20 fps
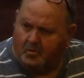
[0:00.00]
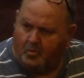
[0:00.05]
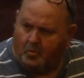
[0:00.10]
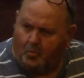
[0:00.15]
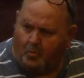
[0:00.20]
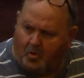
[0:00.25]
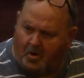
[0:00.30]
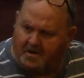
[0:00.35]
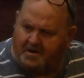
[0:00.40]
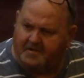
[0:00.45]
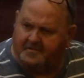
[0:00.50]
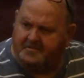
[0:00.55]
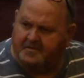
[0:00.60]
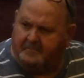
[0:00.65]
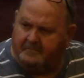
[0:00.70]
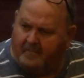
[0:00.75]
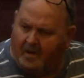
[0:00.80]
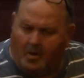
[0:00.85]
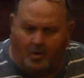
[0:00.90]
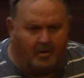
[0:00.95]
Where did the
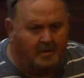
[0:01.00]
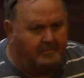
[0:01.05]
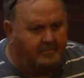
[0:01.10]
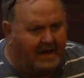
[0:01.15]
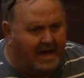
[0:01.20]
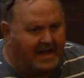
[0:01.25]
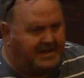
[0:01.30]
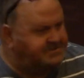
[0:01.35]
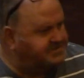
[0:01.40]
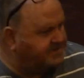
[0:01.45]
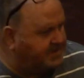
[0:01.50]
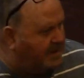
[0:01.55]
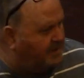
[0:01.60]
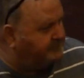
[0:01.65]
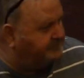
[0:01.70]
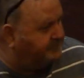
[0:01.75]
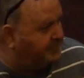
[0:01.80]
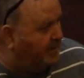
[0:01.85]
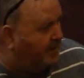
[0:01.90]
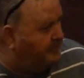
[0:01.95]
Moabites
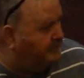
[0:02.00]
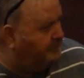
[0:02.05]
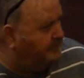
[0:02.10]
come from?